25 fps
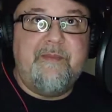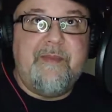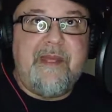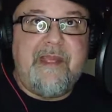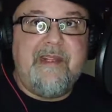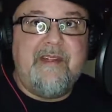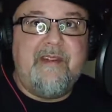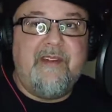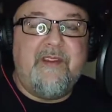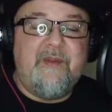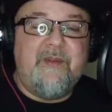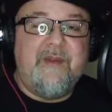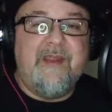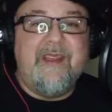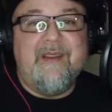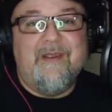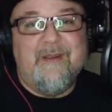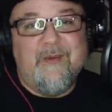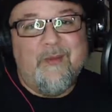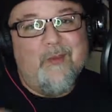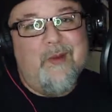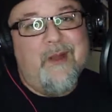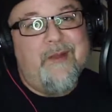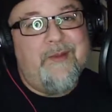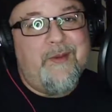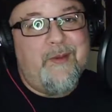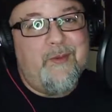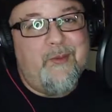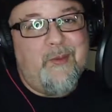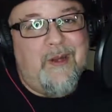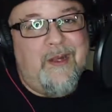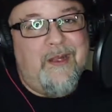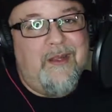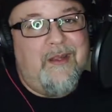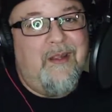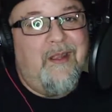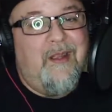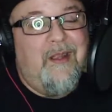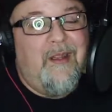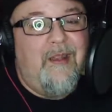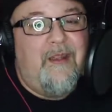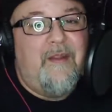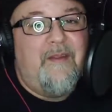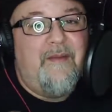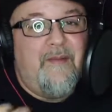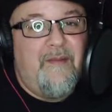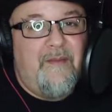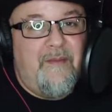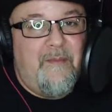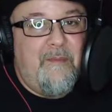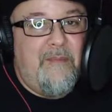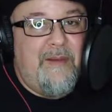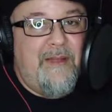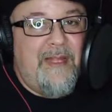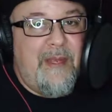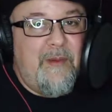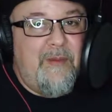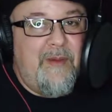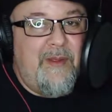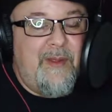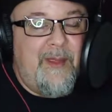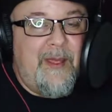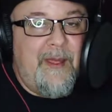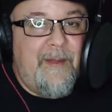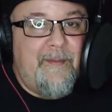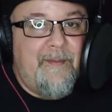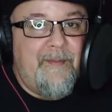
Make it this way: 1-to-1. Play with it.